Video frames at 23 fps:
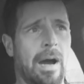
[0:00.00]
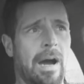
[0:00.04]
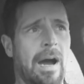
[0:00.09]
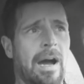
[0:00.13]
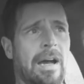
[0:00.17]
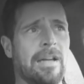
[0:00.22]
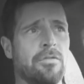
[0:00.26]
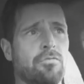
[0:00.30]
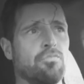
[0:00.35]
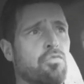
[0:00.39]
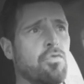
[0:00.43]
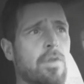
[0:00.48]

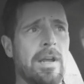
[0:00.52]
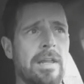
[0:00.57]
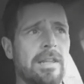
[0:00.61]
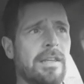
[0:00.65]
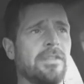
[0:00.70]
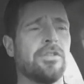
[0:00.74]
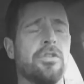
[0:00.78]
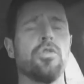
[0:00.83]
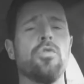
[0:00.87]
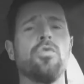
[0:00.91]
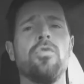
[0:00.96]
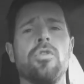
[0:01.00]
I really
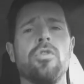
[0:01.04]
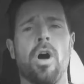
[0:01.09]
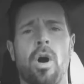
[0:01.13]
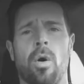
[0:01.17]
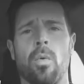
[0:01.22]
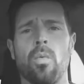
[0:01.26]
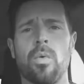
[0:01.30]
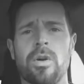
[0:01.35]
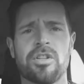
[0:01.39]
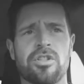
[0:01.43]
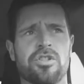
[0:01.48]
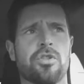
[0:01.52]
do not
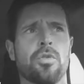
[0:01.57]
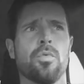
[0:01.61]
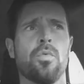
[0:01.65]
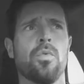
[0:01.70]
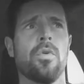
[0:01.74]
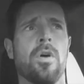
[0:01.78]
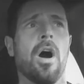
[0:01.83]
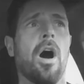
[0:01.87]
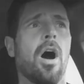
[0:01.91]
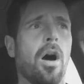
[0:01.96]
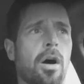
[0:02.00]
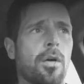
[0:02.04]
wish to
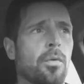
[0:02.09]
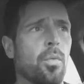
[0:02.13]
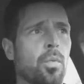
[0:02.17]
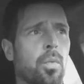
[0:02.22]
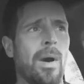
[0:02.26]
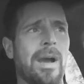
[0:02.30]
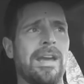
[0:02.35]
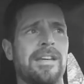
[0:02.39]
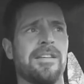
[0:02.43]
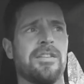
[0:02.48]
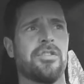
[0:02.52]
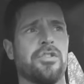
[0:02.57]

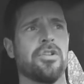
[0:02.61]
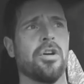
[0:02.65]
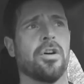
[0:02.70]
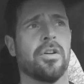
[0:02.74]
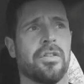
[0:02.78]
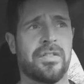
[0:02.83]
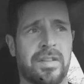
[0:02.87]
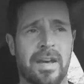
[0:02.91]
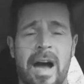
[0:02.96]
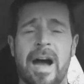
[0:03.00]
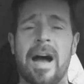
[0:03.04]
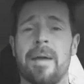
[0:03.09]
waste your
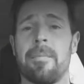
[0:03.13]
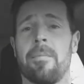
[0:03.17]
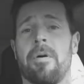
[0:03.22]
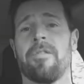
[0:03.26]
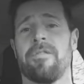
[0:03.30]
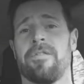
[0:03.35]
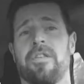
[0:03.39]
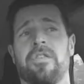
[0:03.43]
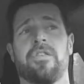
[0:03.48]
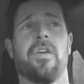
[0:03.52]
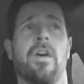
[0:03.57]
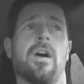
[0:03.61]
time,
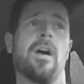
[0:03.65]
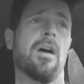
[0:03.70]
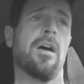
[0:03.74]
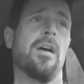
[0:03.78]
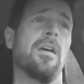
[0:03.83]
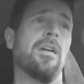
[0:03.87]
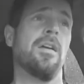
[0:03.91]
officer.